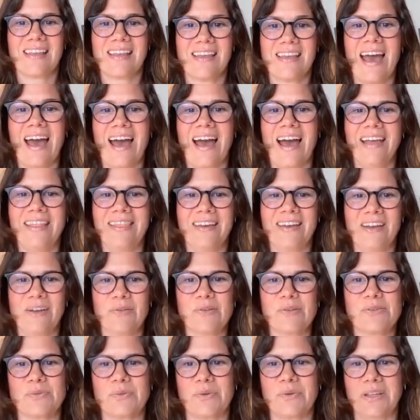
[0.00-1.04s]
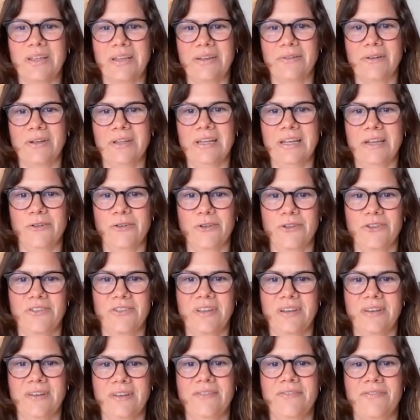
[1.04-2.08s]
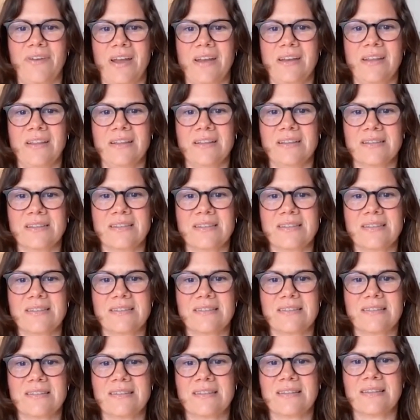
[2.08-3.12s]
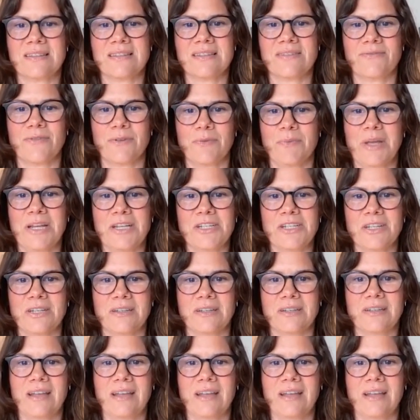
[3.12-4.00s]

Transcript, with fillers: Yeah, I thought it was really, really interesting finding this this information.